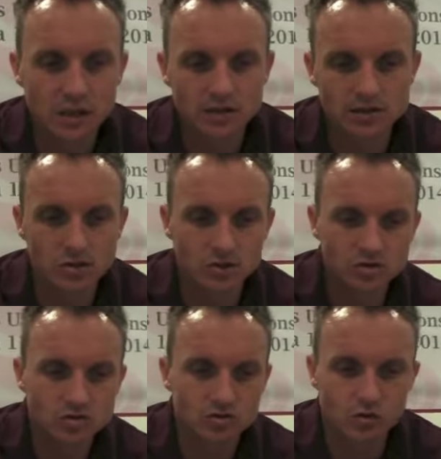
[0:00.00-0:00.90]
that is not
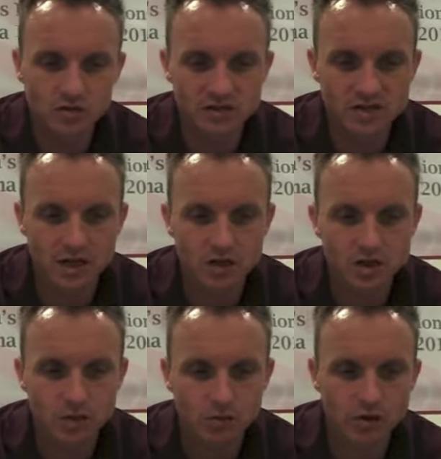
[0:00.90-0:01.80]
so strong as Asian,